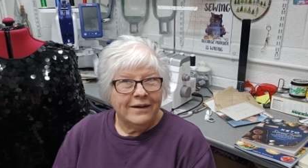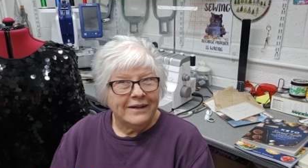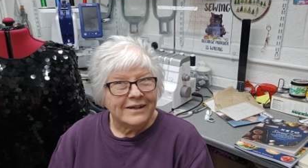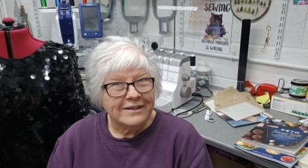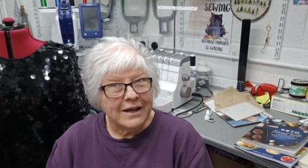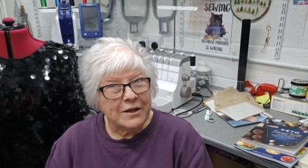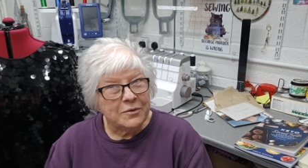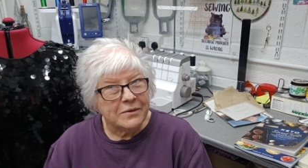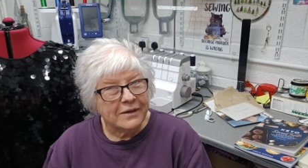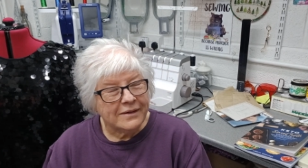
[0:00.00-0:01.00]
can actually get
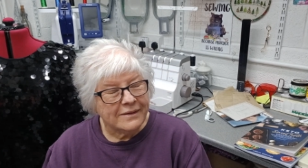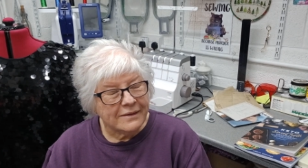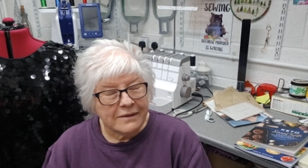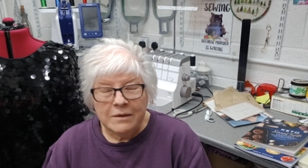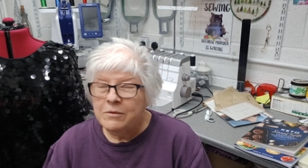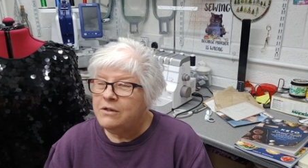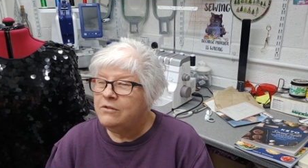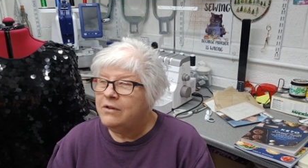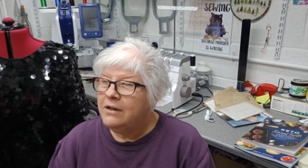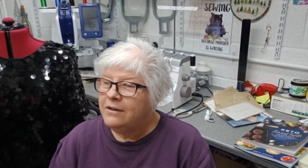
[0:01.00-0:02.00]
into a size 16, which is
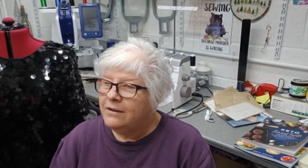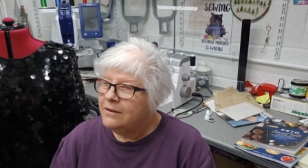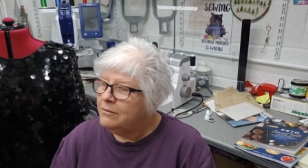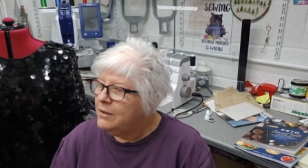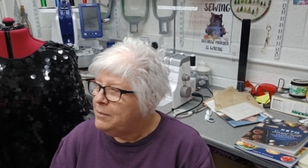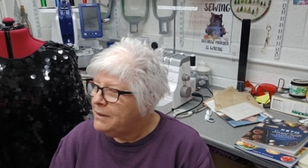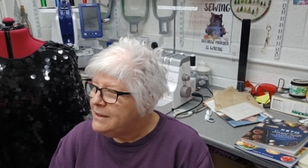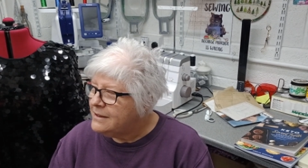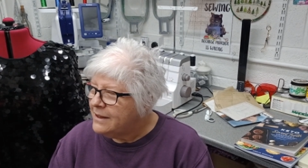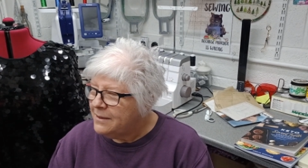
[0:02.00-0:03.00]
really good. I'm really
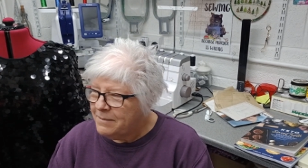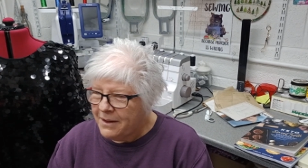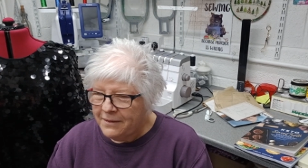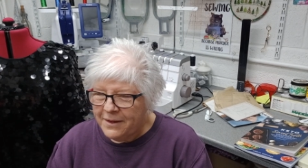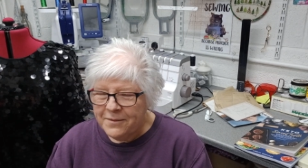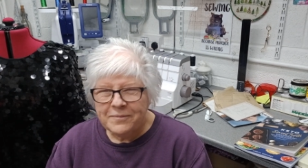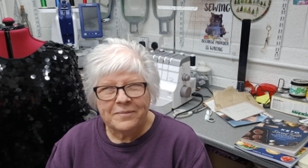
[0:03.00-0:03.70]
pleased with that, about that.